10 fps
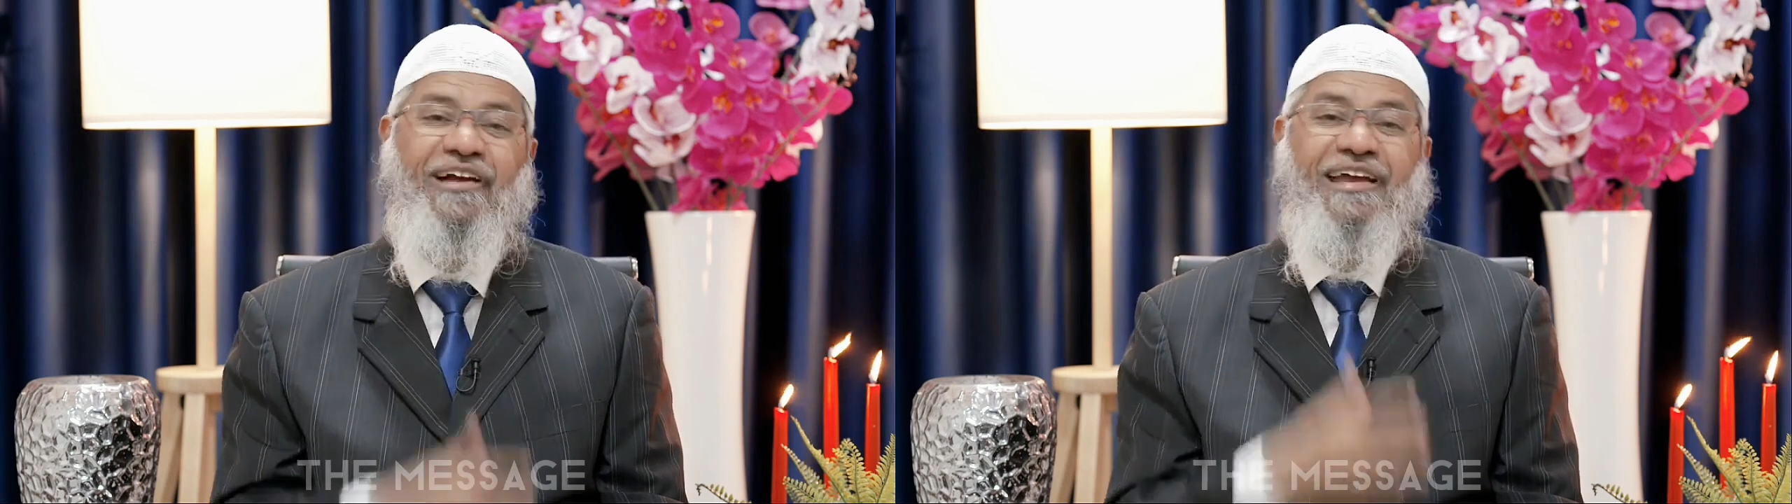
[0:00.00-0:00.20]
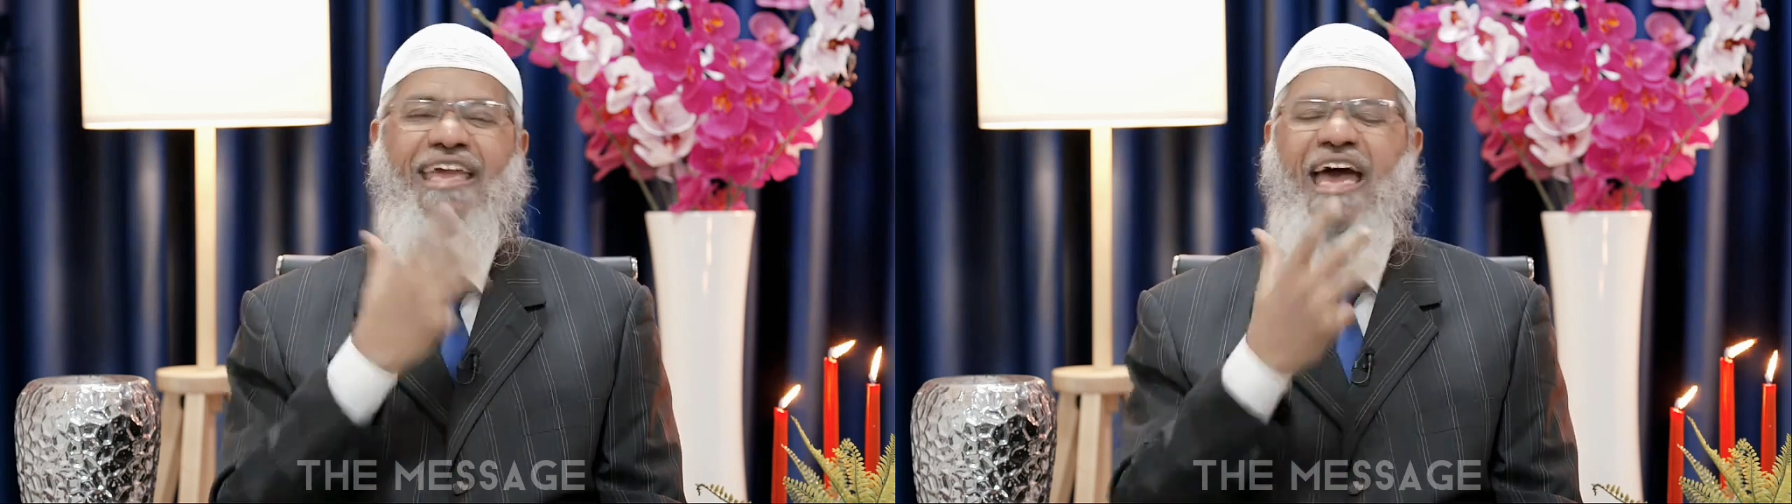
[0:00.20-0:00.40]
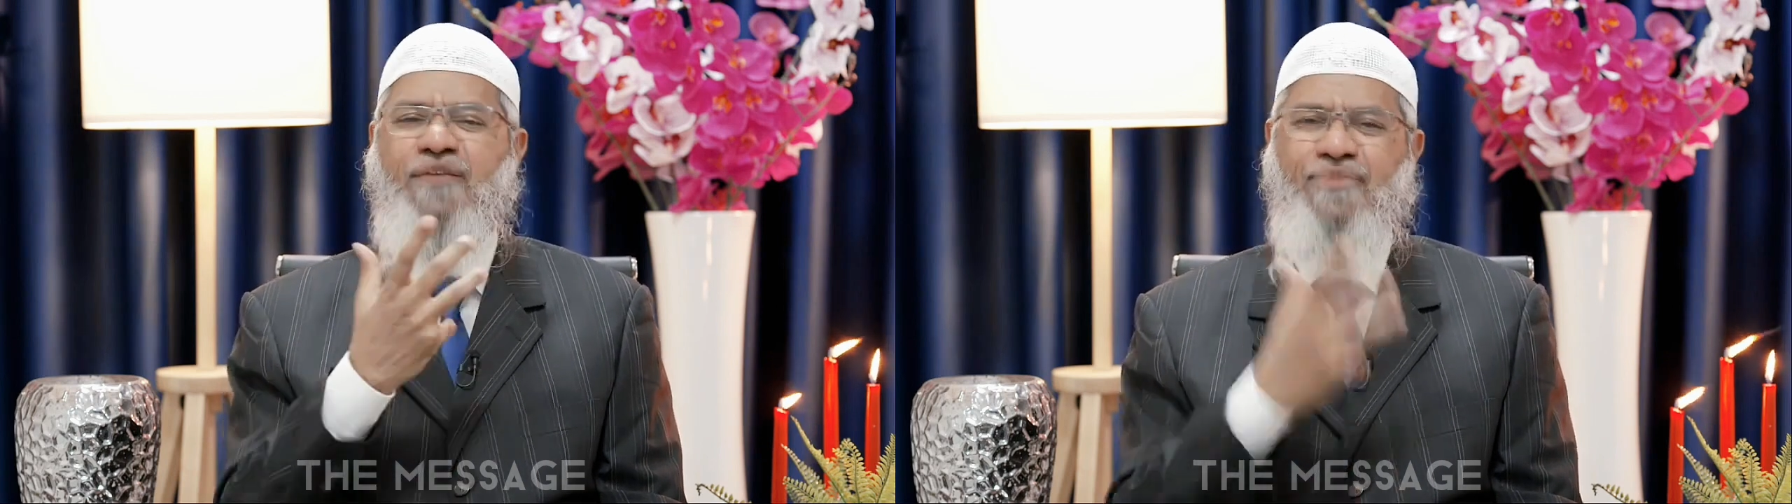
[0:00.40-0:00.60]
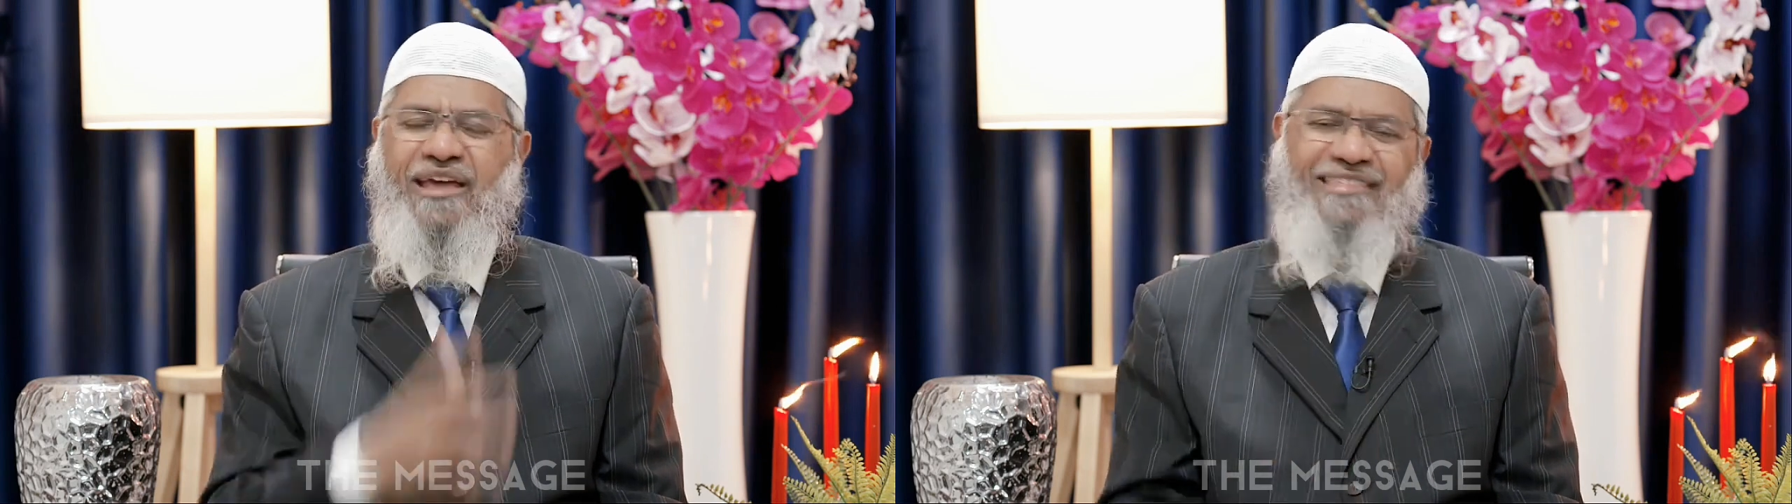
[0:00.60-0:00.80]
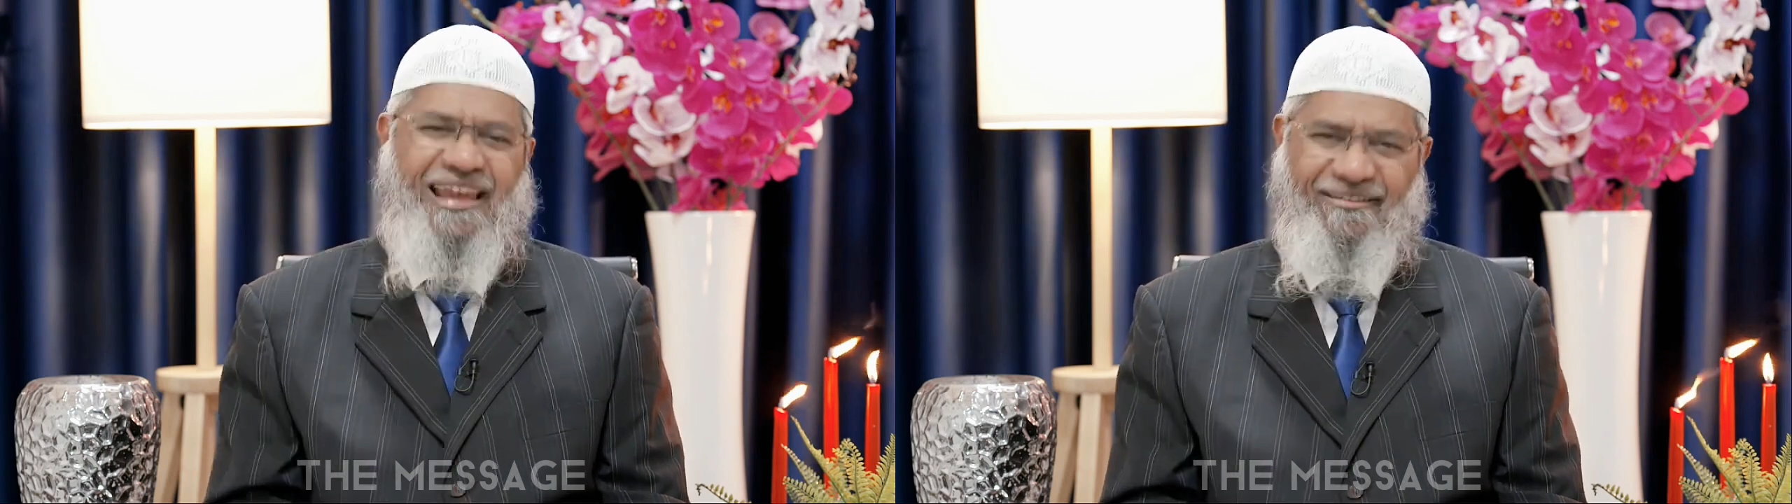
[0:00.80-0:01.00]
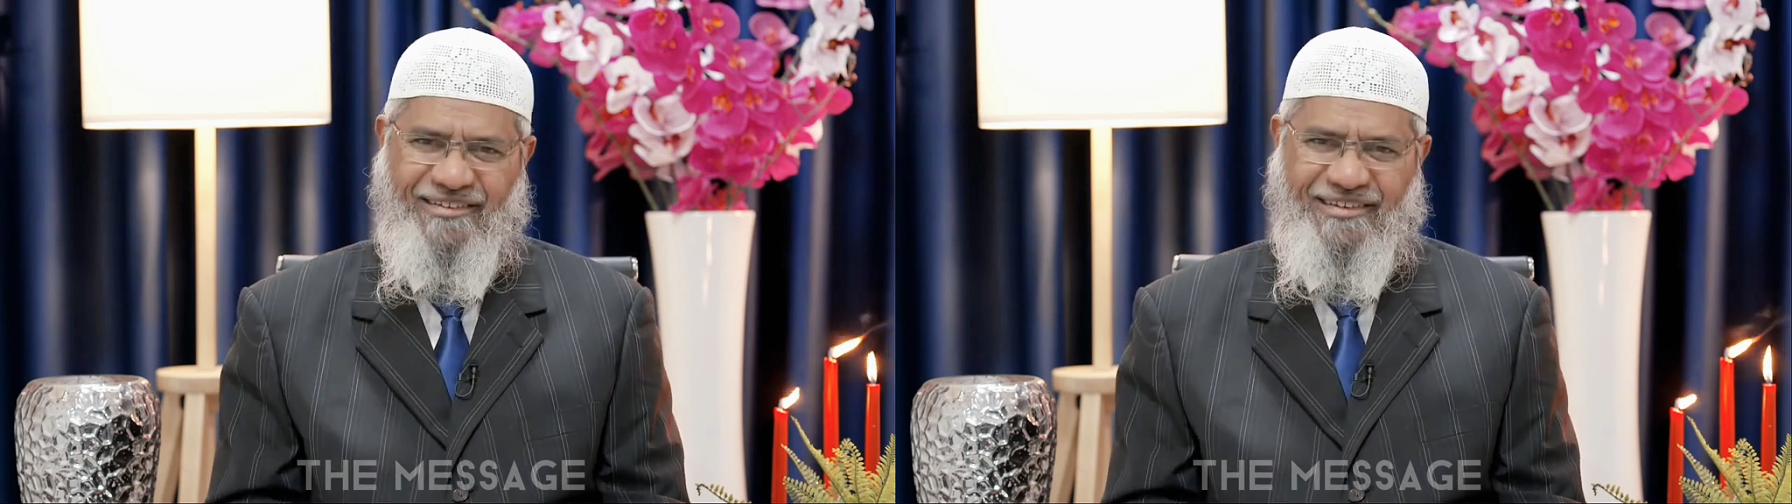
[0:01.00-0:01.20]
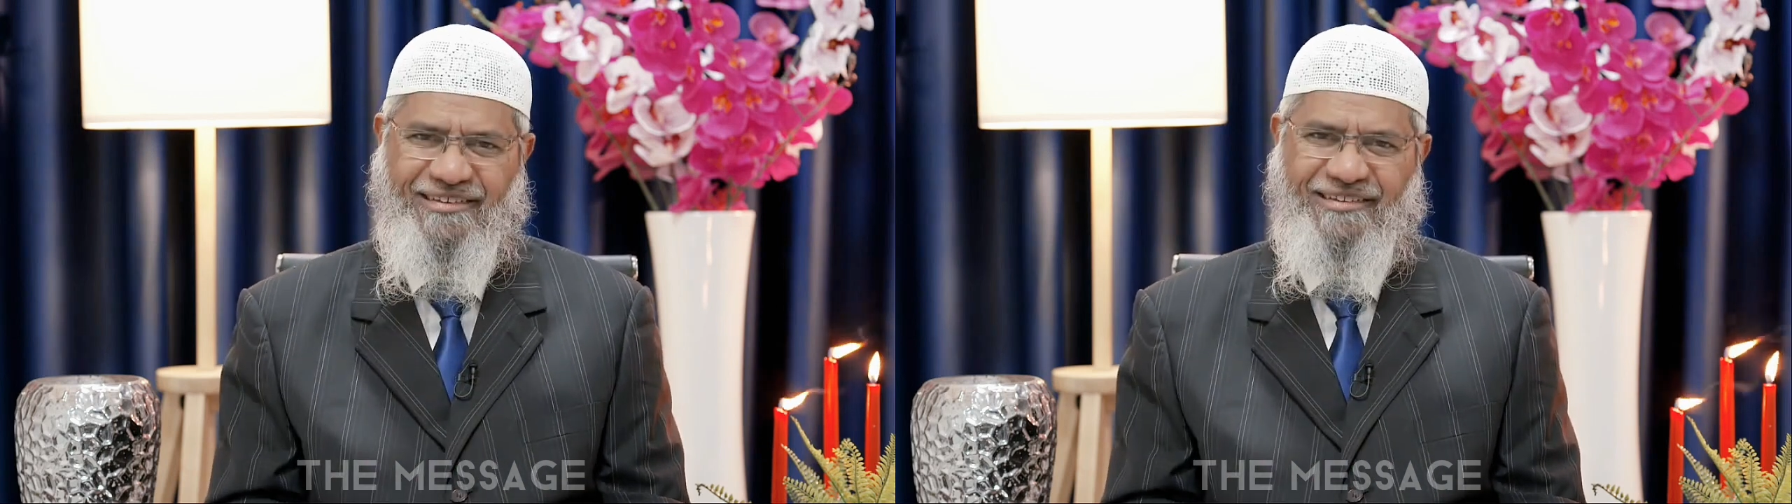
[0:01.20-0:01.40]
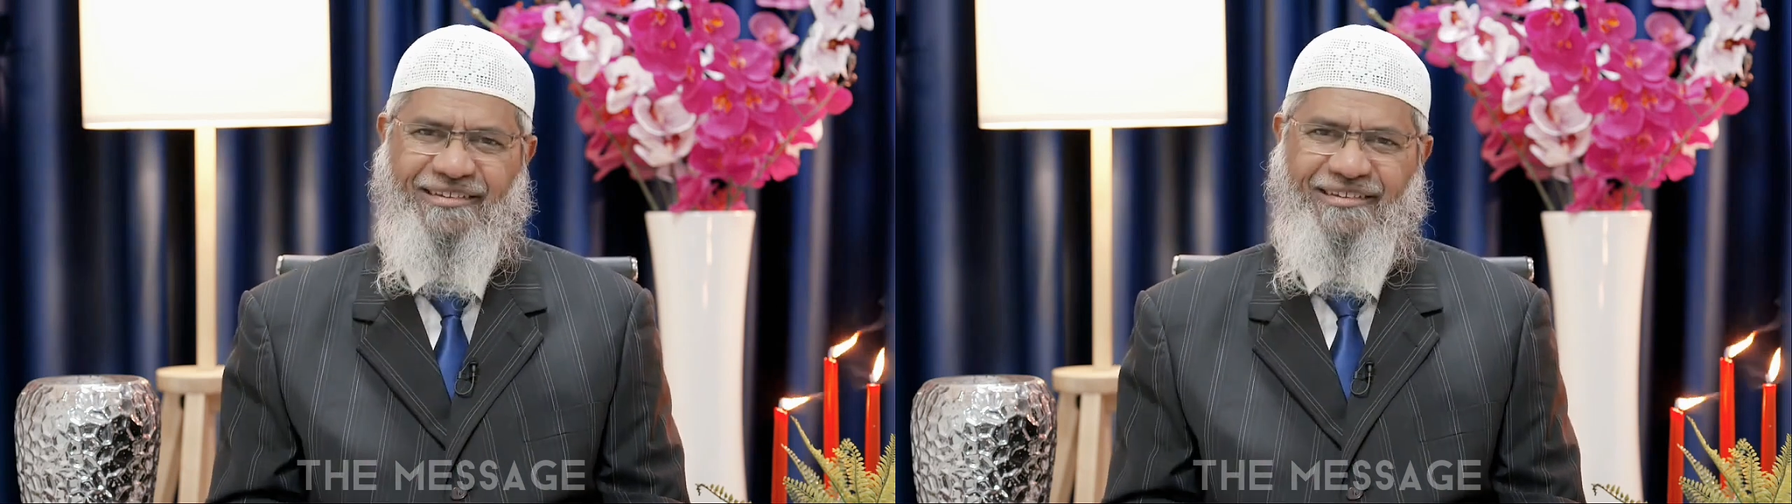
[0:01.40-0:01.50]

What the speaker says: learning Arabic as a language.